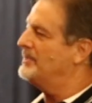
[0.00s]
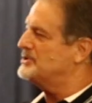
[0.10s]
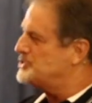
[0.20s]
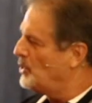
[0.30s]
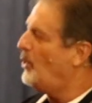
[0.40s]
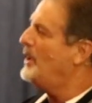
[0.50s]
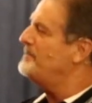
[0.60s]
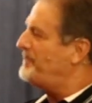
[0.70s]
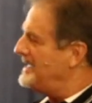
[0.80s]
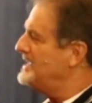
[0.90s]
But joy,
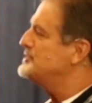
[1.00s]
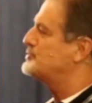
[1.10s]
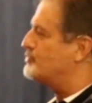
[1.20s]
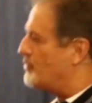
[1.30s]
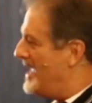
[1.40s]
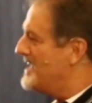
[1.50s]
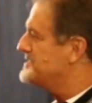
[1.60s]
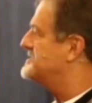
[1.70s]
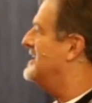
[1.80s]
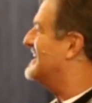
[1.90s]
peace,
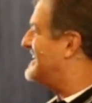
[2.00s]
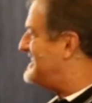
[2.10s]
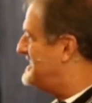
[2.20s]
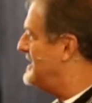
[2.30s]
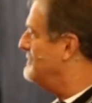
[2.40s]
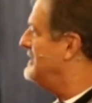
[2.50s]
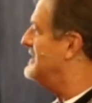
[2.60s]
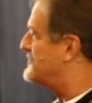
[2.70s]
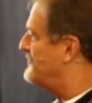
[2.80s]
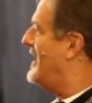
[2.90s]
rest, contentment
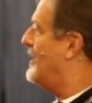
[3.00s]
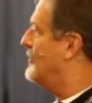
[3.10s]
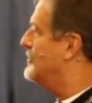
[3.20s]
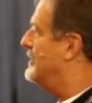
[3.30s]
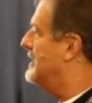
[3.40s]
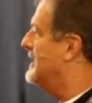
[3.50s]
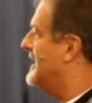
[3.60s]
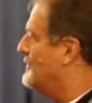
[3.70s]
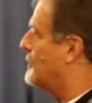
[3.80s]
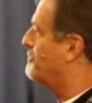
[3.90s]
is found
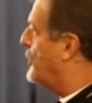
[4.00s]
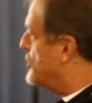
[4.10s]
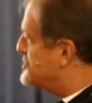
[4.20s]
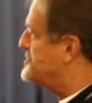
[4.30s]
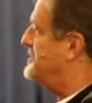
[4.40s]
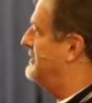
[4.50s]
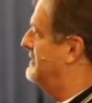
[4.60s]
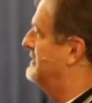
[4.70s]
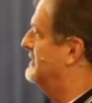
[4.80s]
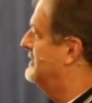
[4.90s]
in the person
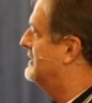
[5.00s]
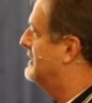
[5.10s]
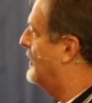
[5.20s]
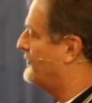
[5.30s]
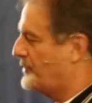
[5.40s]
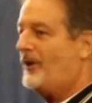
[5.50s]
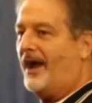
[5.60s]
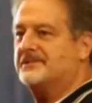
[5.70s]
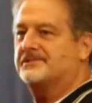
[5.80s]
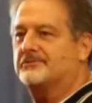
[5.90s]
of
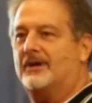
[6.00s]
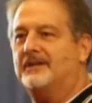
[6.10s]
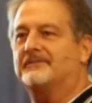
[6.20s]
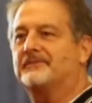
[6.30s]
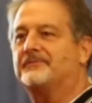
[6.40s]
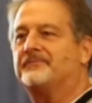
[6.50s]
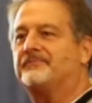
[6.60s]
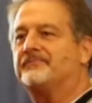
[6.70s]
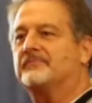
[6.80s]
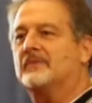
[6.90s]
Christ, right?
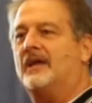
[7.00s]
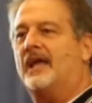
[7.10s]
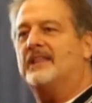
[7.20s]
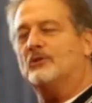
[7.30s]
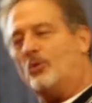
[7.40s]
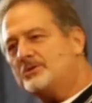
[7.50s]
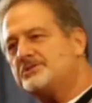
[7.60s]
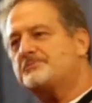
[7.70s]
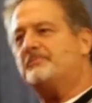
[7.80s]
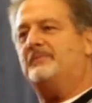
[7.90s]
And the Lord
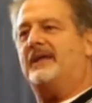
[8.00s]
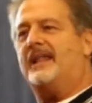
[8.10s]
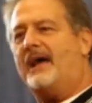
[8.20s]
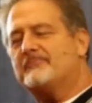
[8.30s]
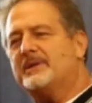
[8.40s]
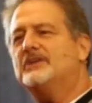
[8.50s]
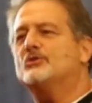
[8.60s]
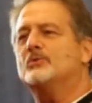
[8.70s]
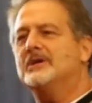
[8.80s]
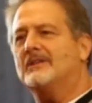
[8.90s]
and I begin
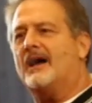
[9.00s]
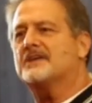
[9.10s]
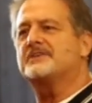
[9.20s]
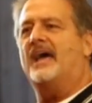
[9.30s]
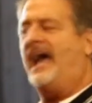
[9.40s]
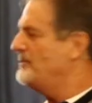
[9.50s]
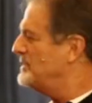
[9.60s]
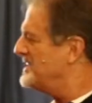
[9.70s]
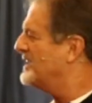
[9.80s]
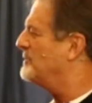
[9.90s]
to realize how
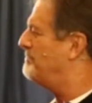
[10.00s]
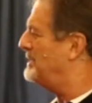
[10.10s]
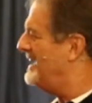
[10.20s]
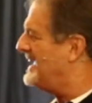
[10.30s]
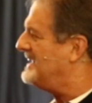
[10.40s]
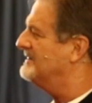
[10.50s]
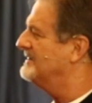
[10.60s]
much I complain.